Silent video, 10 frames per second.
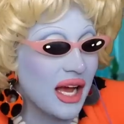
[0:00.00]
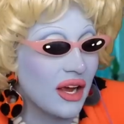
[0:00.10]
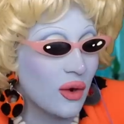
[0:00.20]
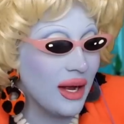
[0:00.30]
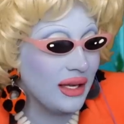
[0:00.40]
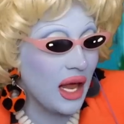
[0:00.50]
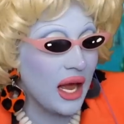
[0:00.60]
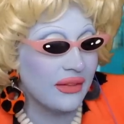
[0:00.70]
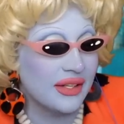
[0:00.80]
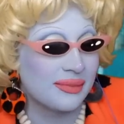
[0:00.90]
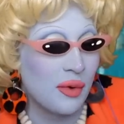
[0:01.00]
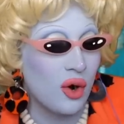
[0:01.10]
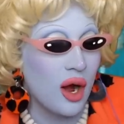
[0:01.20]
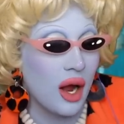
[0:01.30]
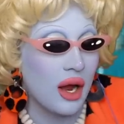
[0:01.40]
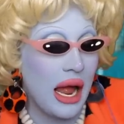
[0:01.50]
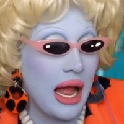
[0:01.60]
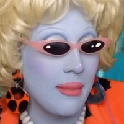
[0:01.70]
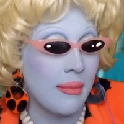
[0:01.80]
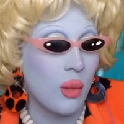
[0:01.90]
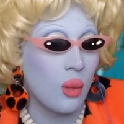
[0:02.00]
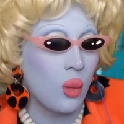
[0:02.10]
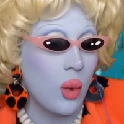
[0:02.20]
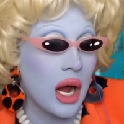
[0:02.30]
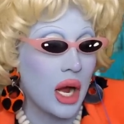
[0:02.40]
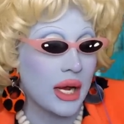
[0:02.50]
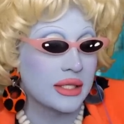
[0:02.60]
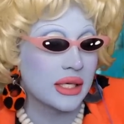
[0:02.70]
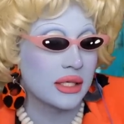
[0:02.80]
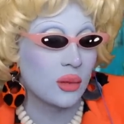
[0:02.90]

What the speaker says: I quite like this more wide